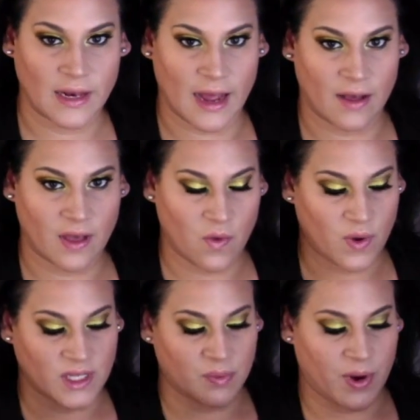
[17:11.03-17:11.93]
now that
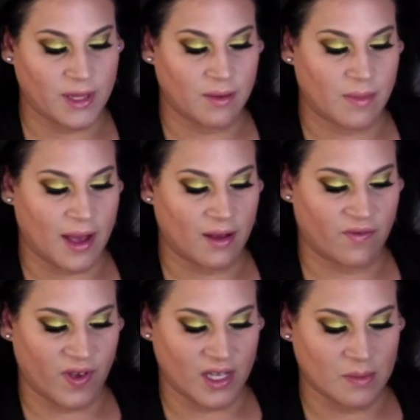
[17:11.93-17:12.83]
we sprayed the MAC
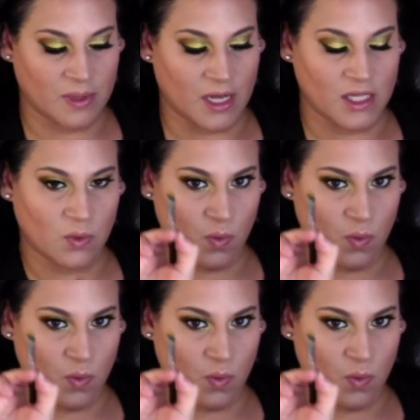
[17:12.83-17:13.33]
Fix Plus,